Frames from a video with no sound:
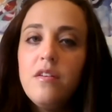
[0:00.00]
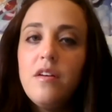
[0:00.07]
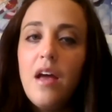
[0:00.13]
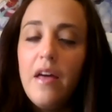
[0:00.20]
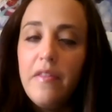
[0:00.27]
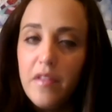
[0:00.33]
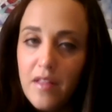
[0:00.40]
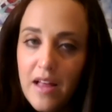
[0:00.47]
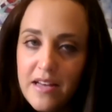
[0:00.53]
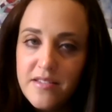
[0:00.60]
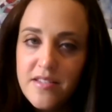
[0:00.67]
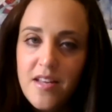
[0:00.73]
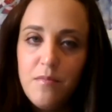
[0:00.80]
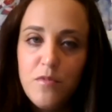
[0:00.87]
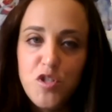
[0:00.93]
and the last
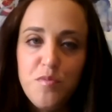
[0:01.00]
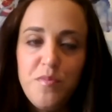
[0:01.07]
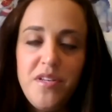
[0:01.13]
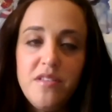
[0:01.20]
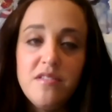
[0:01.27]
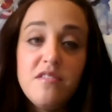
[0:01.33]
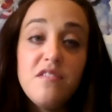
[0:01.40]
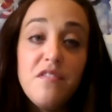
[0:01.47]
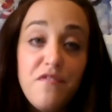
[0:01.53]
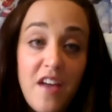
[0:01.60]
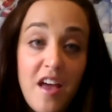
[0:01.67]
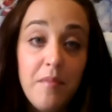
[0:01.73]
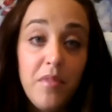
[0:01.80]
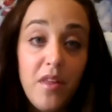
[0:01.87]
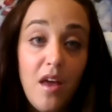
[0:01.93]
name, which means the
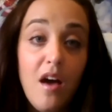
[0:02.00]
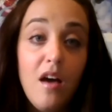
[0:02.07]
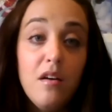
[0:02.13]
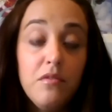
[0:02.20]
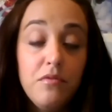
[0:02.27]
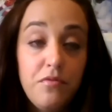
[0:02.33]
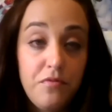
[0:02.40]
family of